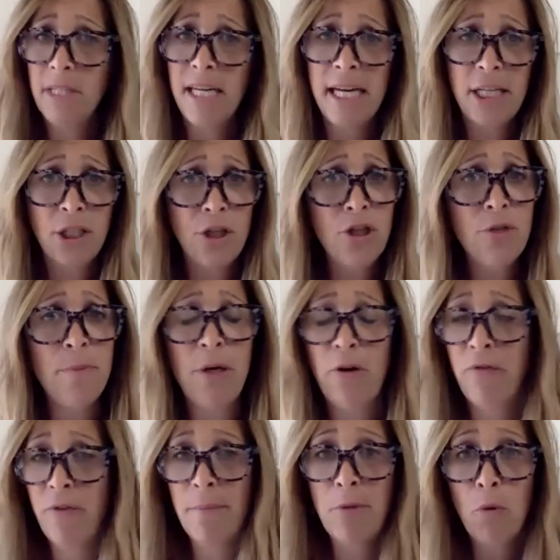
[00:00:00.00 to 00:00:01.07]

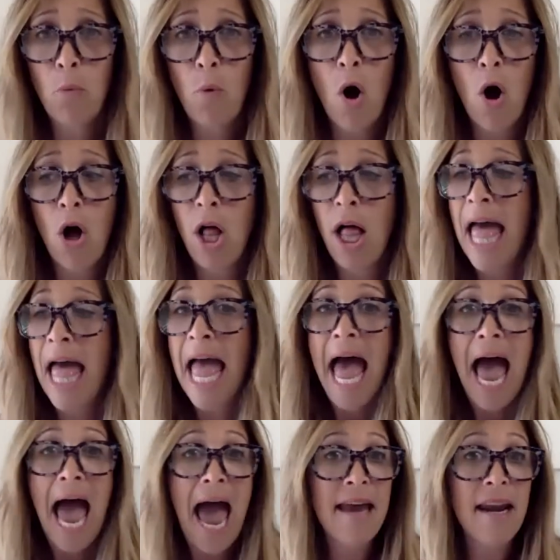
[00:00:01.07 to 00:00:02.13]
or from the wall.
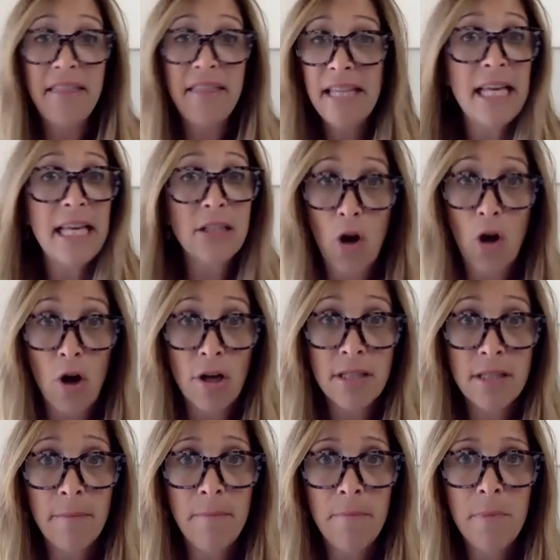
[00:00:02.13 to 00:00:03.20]
And I think that's
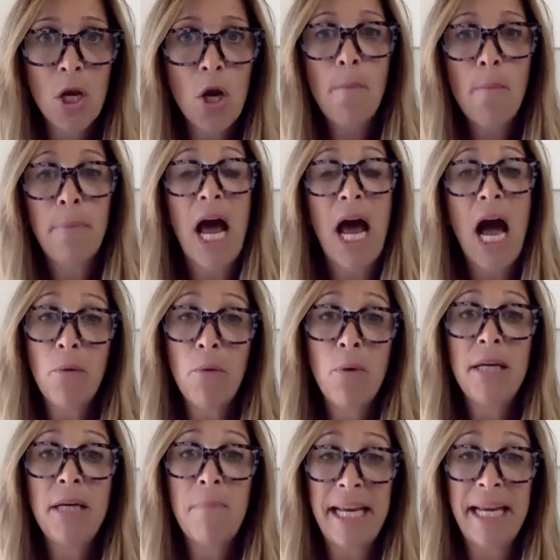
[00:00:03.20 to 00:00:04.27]
awesome. But I
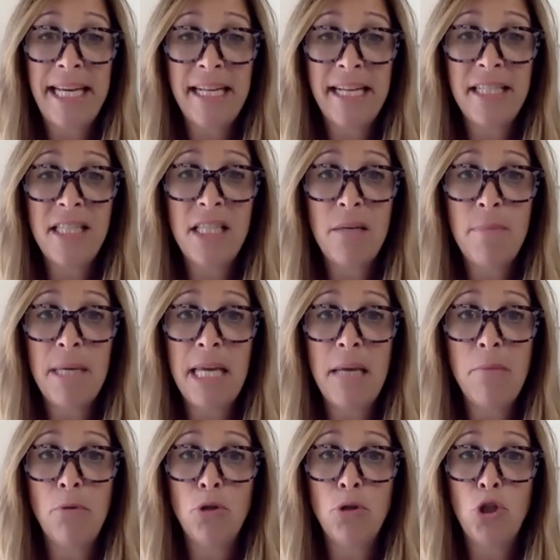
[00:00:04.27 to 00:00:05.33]
wanted my kids to be
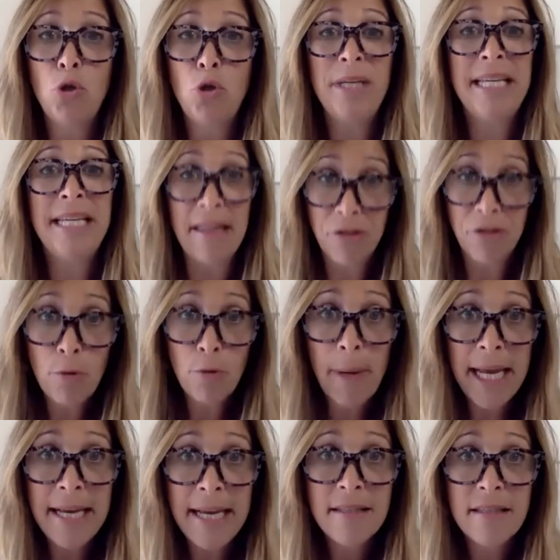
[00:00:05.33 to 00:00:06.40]
able to get their
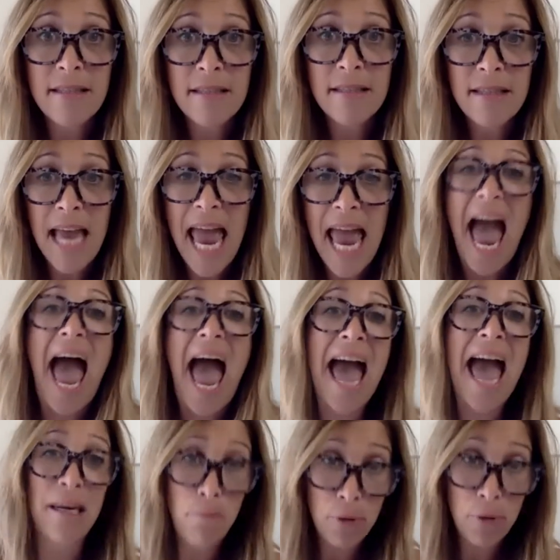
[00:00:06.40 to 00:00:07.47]
bikes
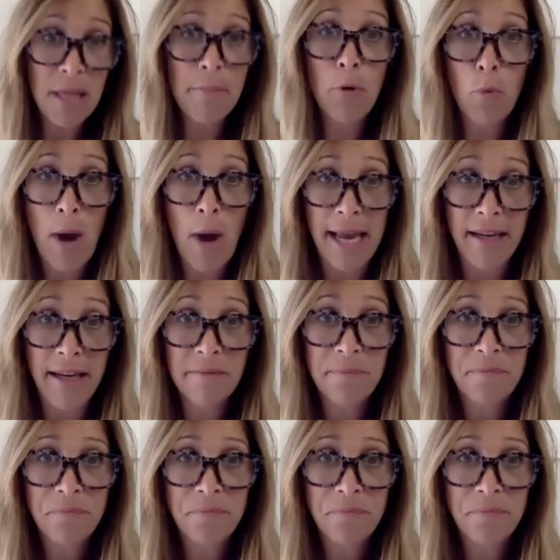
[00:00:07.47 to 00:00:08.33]
and put them away.